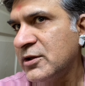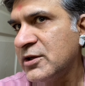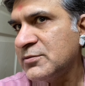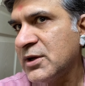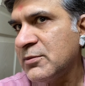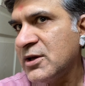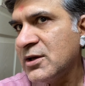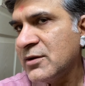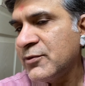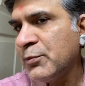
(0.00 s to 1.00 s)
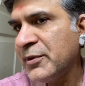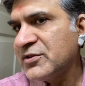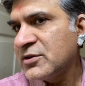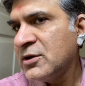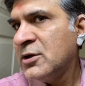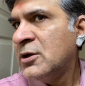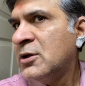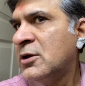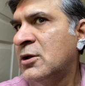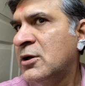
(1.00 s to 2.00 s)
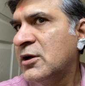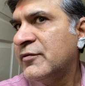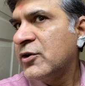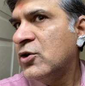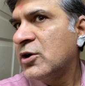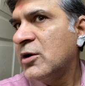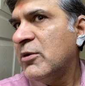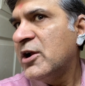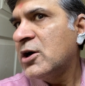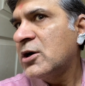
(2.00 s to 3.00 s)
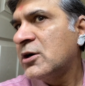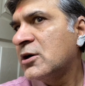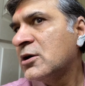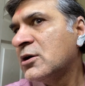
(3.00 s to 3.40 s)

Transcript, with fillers: this maybe if you miss if you go a little bit harder